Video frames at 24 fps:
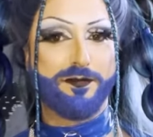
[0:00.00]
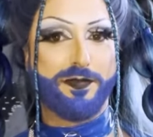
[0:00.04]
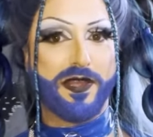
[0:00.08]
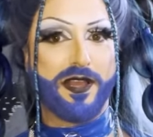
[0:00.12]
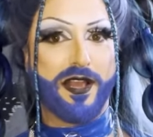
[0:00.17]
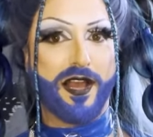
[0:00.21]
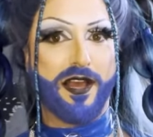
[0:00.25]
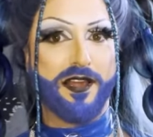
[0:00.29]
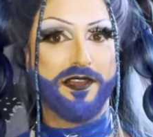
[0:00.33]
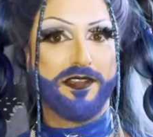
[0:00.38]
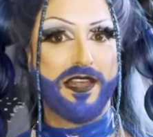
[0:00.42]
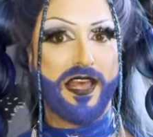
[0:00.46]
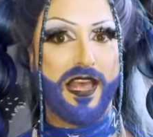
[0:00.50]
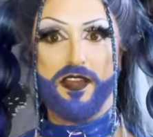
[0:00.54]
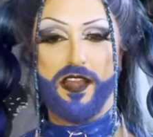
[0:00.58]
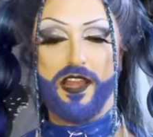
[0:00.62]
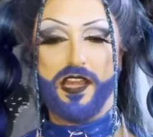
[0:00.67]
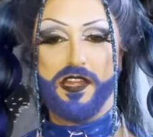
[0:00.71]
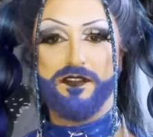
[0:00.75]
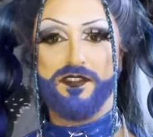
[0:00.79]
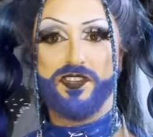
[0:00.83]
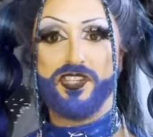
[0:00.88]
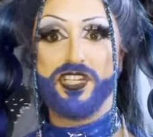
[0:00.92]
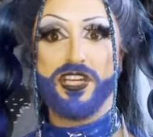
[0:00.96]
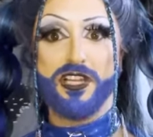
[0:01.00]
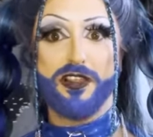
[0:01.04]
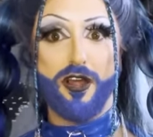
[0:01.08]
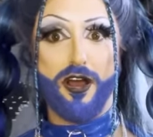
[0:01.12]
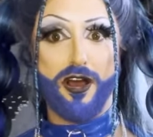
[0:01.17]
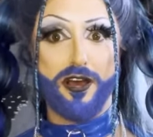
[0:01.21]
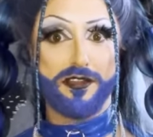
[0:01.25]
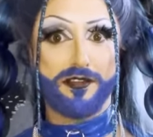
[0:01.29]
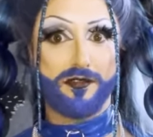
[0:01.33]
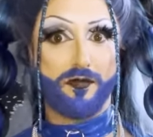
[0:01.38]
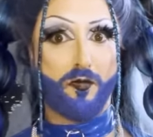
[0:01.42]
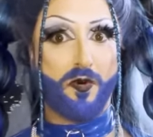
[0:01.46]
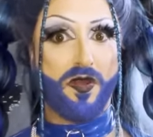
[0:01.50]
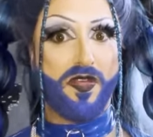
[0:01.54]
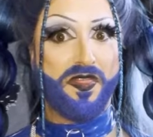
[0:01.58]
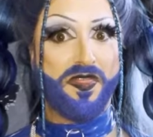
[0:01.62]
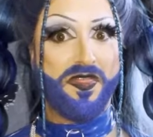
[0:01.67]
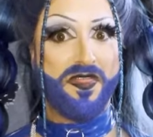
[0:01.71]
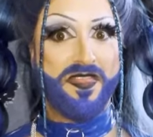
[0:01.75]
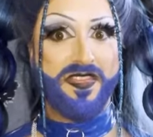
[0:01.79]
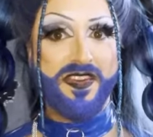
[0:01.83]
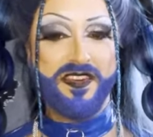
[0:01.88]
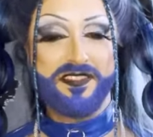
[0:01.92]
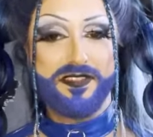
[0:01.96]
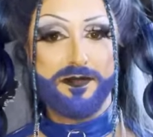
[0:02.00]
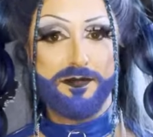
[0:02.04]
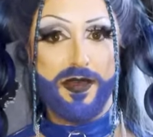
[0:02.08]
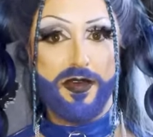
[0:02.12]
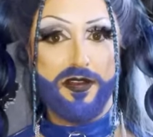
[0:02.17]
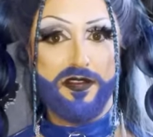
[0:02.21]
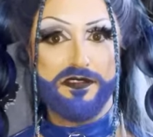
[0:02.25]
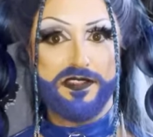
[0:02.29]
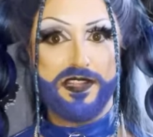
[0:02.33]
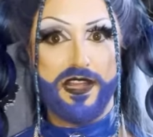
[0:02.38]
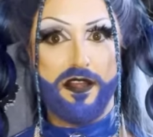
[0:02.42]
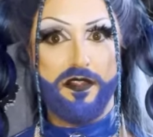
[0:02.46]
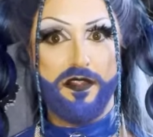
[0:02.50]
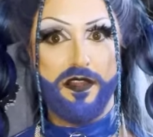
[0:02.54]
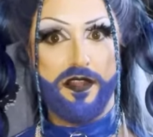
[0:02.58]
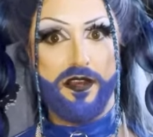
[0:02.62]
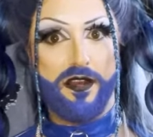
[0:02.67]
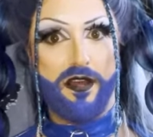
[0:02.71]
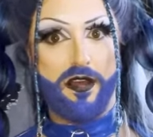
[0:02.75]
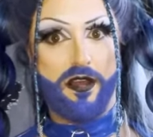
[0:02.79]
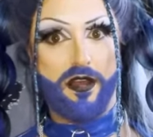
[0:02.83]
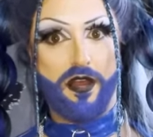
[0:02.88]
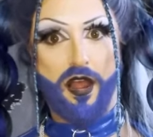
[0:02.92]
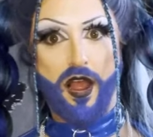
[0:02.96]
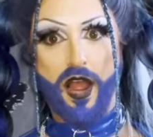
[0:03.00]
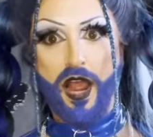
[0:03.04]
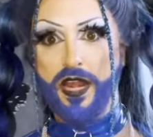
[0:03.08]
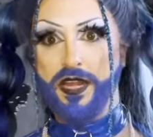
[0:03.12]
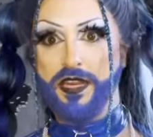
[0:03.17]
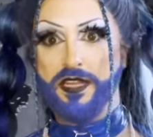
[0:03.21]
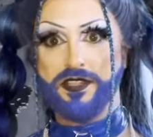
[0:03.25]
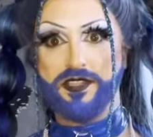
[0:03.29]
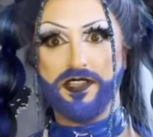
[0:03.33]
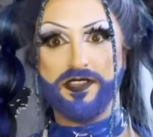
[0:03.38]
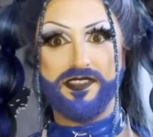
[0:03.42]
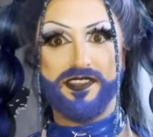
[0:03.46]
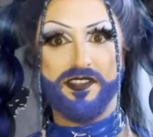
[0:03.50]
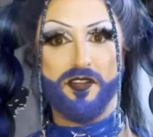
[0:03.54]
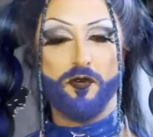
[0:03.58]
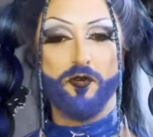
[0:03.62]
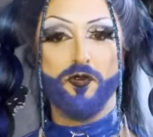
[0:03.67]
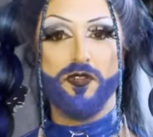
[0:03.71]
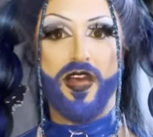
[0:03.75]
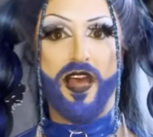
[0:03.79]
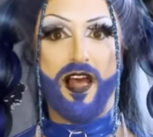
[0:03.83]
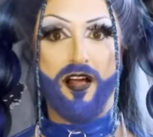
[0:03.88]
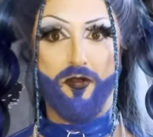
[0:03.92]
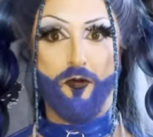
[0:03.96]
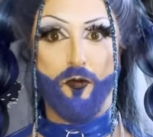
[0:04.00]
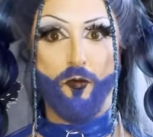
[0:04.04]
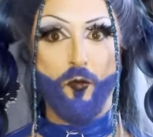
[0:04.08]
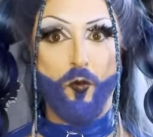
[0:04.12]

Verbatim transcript: because if she lost with this amount of talent, I need to see who the hell